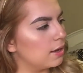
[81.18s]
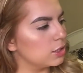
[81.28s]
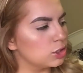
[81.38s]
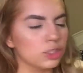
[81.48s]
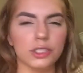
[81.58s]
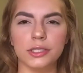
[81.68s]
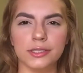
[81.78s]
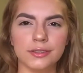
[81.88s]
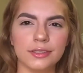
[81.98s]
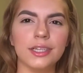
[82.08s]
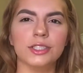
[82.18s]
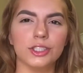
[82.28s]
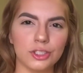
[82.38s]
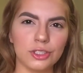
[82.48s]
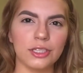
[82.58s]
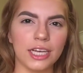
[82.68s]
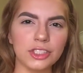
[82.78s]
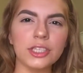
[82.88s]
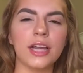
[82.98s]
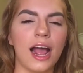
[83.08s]
I should. I should I
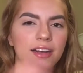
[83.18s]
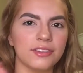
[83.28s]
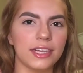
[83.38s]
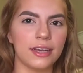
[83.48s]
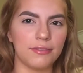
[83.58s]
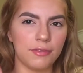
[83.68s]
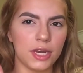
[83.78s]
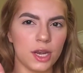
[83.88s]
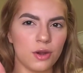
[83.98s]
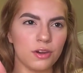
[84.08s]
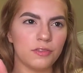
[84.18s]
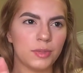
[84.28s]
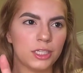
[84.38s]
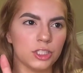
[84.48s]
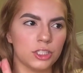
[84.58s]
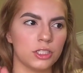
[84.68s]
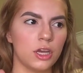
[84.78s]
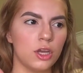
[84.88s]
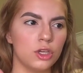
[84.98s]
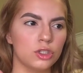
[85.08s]
should have like a video of me just
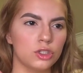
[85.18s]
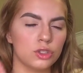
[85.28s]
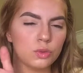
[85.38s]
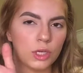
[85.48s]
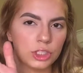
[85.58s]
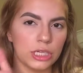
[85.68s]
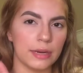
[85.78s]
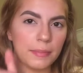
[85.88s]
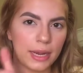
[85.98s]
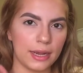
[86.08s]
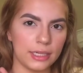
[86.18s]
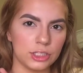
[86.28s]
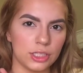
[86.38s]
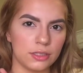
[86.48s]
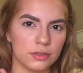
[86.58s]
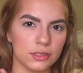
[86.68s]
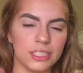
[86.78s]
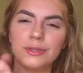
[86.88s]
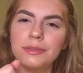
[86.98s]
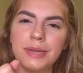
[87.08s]
swatching my eyeshadows.
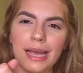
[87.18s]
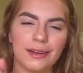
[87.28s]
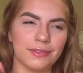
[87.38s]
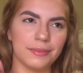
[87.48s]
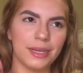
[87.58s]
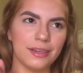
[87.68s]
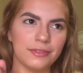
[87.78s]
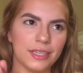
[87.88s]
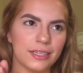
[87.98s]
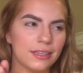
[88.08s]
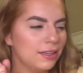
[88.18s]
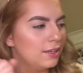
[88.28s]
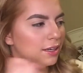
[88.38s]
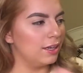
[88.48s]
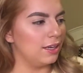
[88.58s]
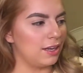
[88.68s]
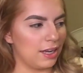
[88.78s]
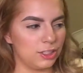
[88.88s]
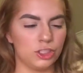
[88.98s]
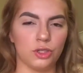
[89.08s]
That's what I'm gonna have. I'm gonna have like an
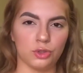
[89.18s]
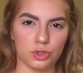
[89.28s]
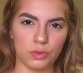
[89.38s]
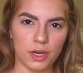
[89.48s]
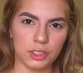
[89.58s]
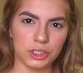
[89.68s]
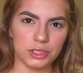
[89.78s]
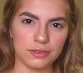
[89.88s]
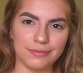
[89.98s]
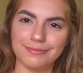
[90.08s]
eyeshadow swatch.